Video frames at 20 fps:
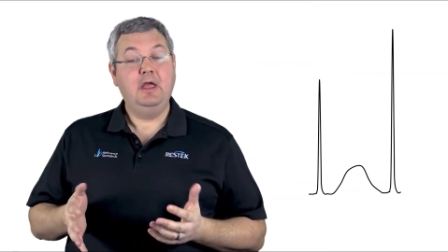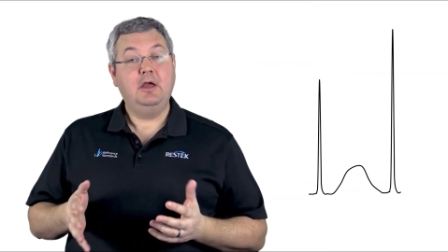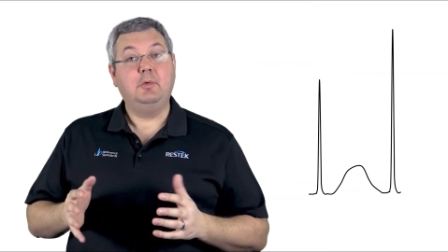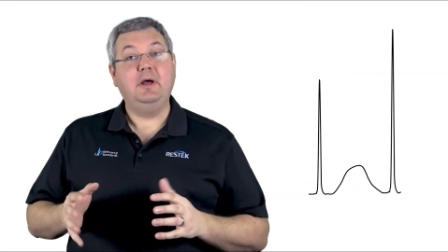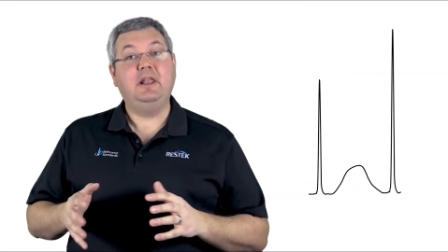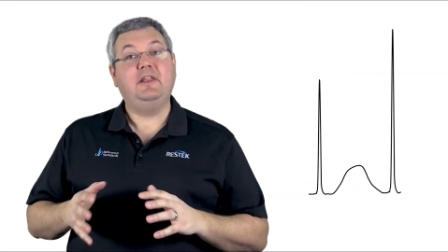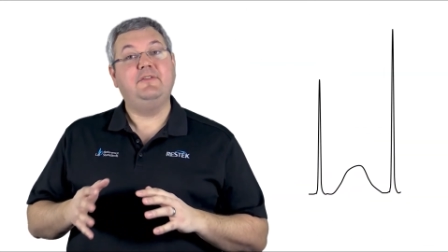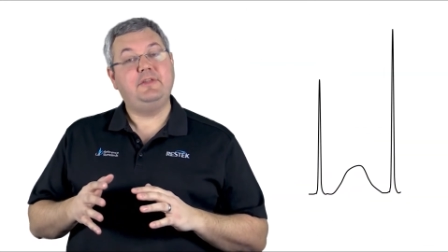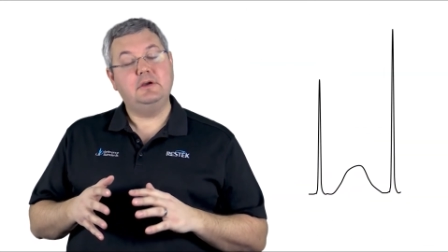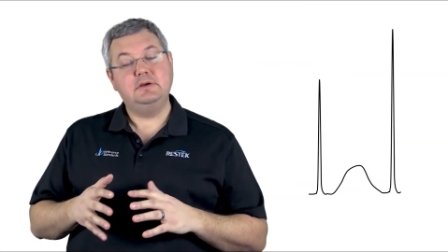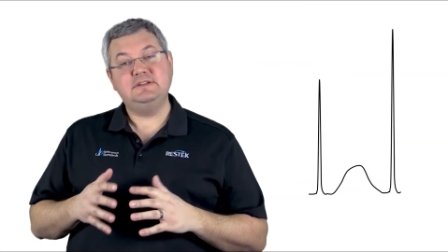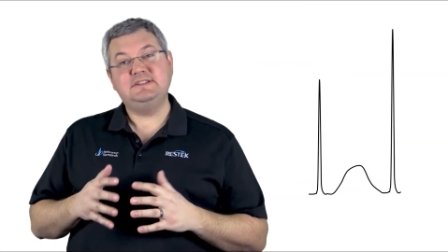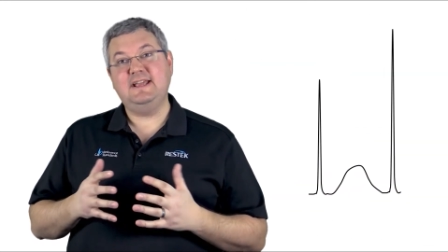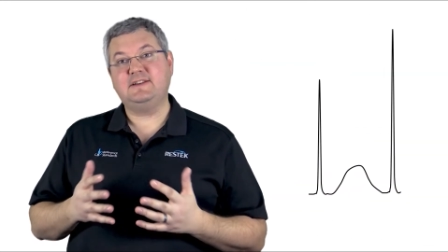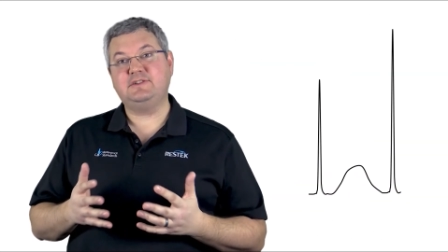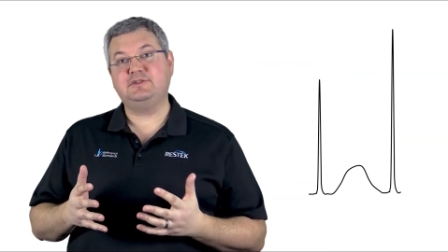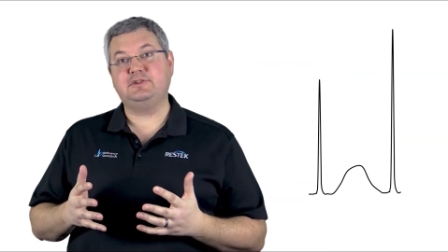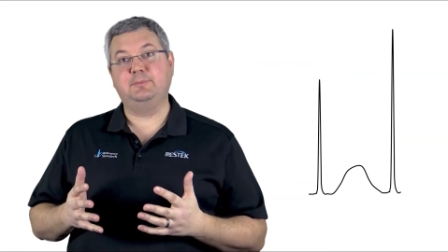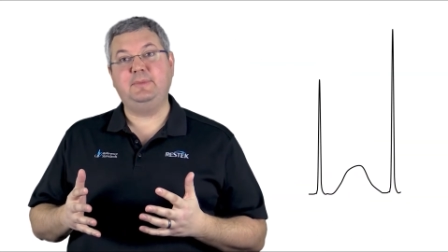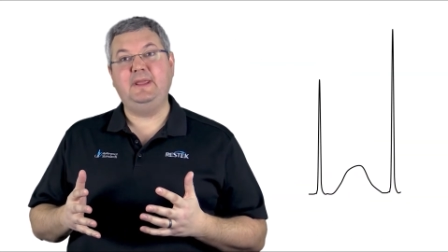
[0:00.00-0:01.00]
Well, if those
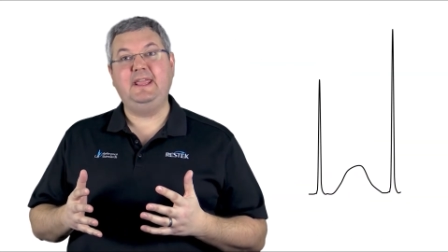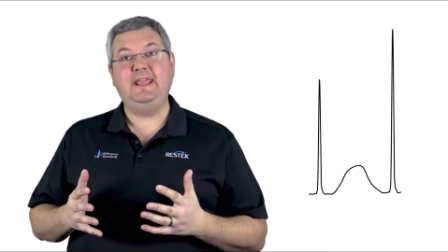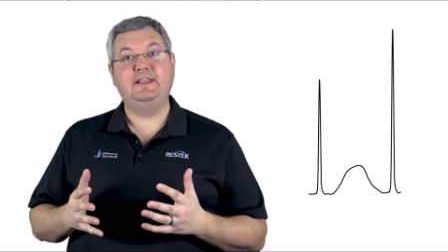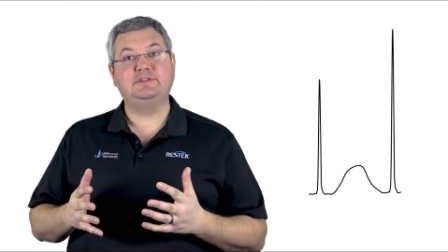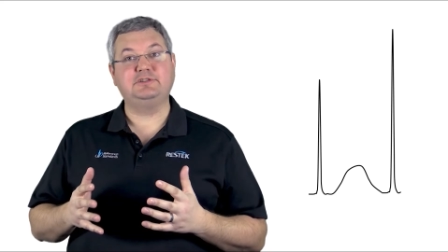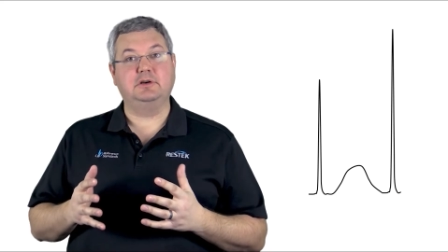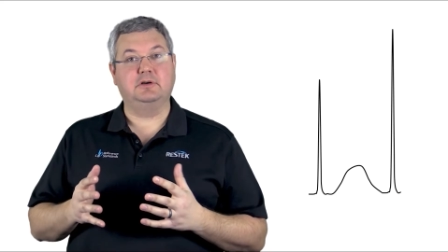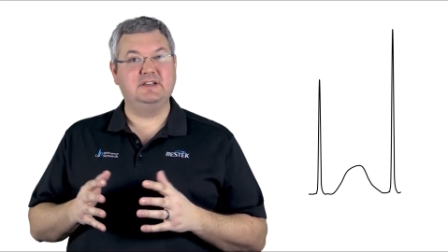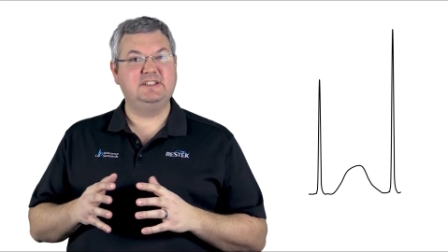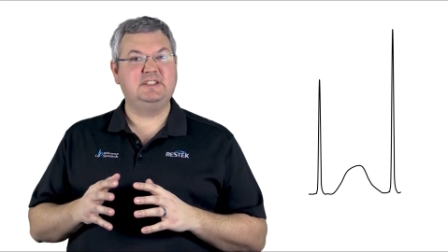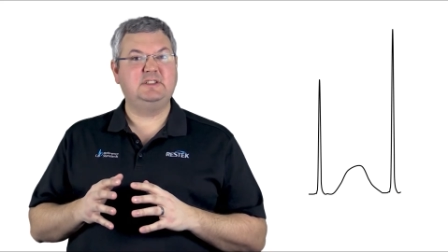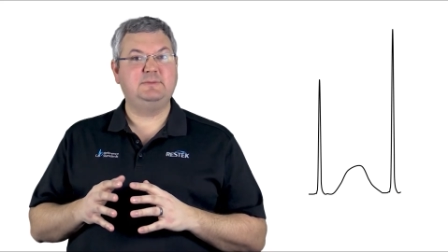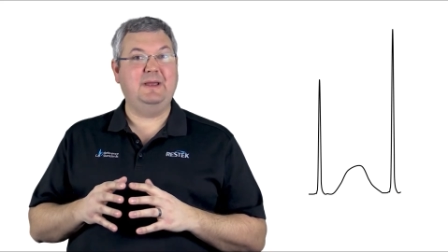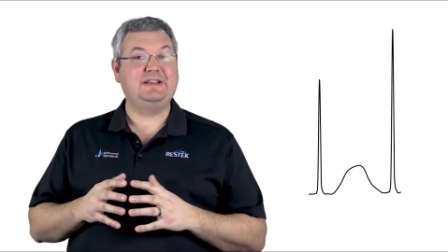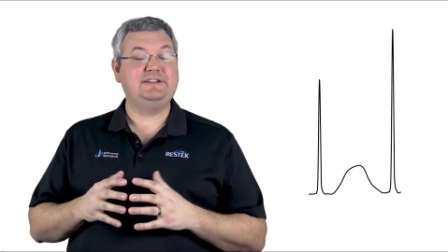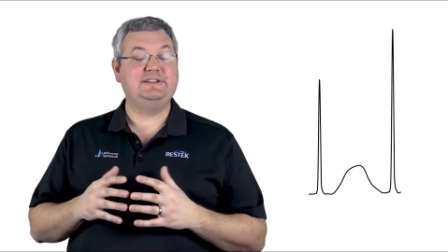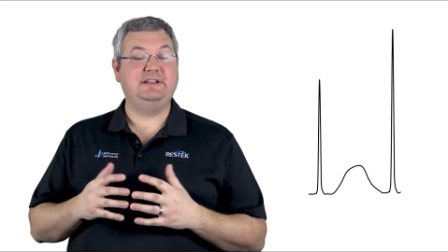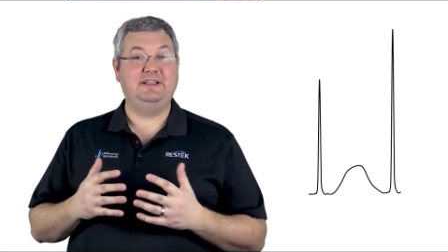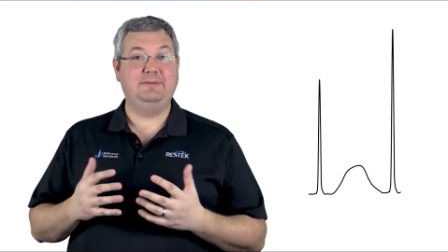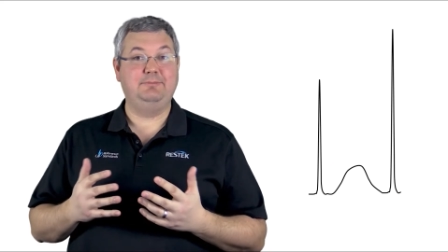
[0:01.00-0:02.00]
extra peaks are
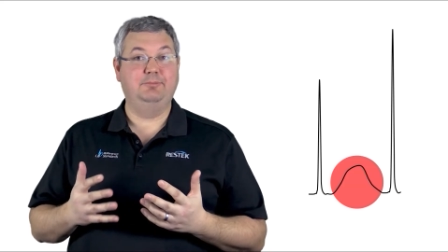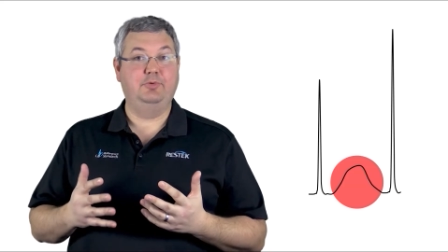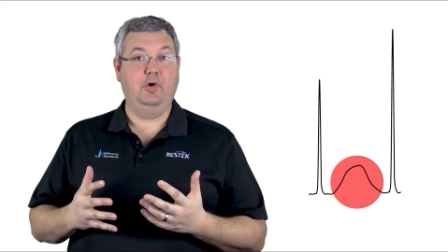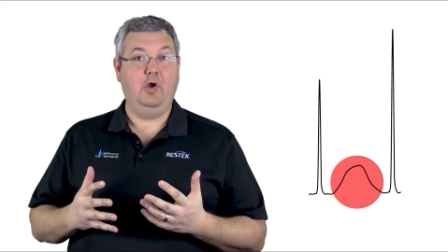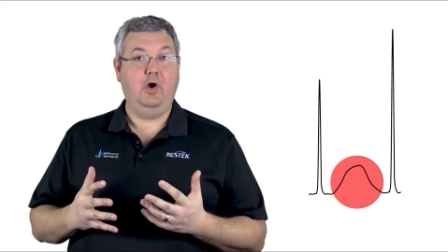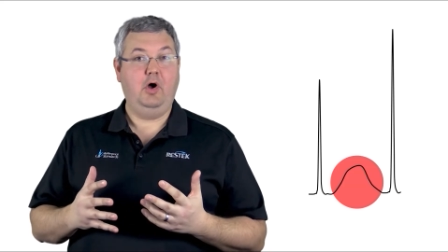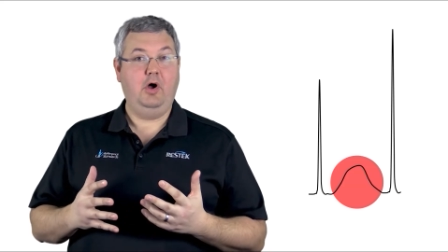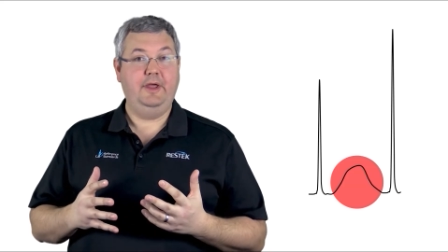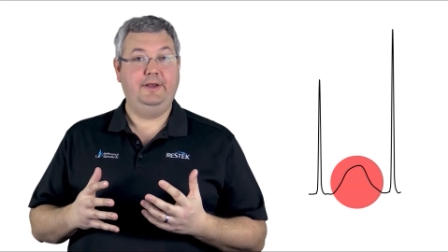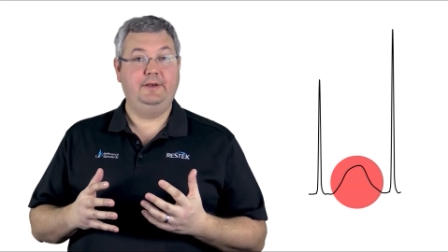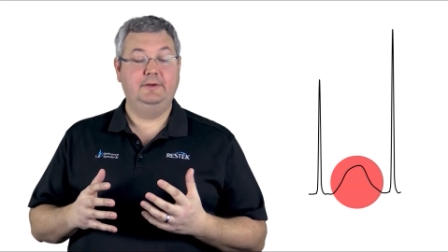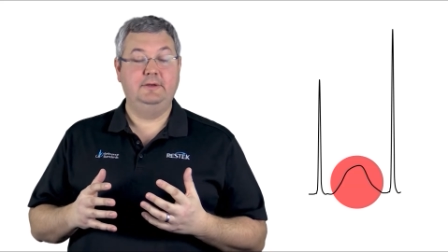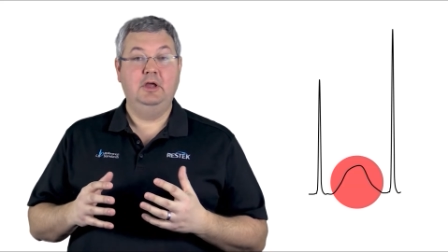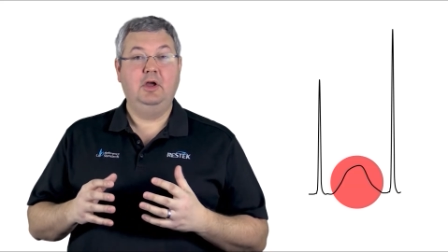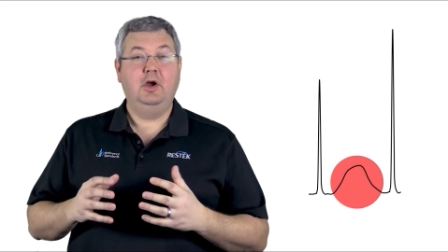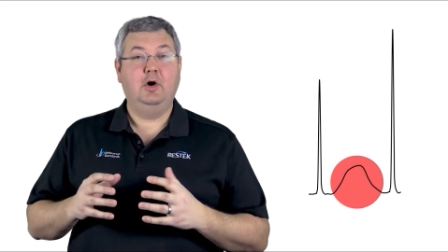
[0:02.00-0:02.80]
especially broad,